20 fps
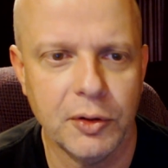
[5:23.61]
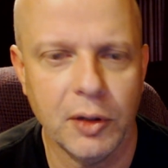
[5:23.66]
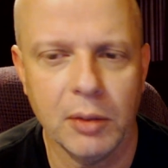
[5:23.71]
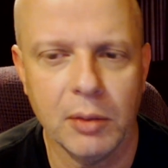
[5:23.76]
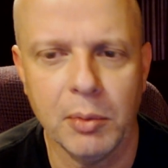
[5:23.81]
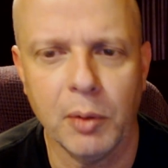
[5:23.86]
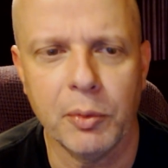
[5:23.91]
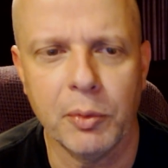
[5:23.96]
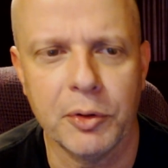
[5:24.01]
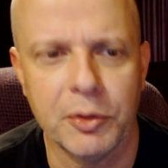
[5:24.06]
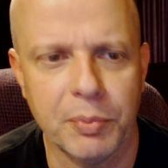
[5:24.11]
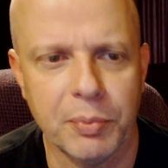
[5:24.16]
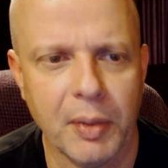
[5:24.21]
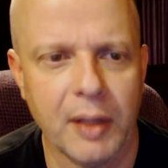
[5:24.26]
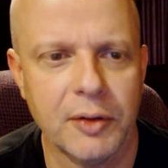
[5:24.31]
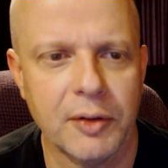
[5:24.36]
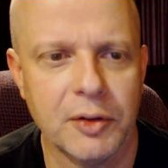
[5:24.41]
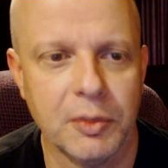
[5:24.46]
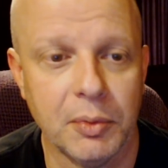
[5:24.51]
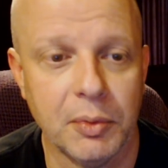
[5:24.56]
you're talking about
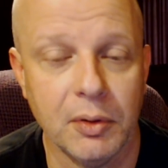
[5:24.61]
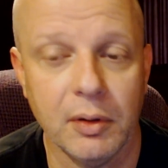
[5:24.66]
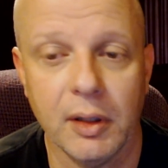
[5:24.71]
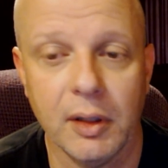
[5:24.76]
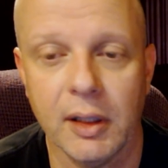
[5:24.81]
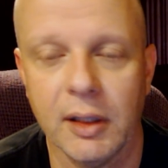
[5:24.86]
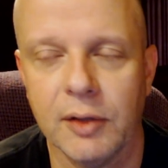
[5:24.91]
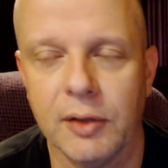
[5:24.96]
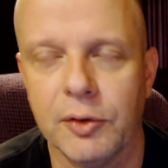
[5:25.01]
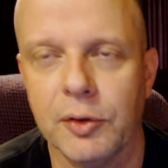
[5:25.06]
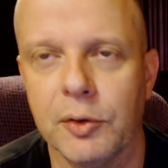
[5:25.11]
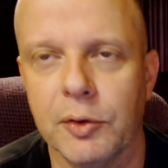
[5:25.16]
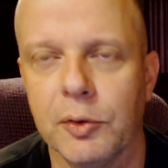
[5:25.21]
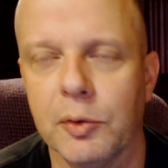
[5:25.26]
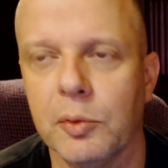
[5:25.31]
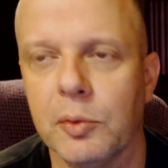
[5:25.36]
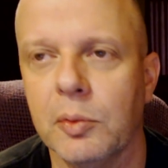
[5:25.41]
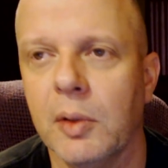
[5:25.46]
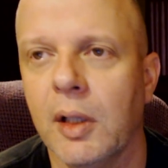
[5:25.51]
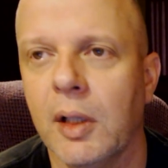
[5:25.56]
responsibility
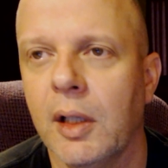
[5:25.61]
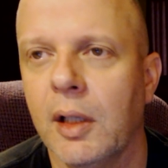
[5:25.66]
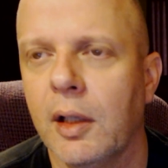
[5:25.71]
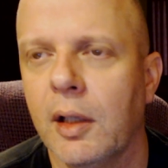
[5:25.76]
to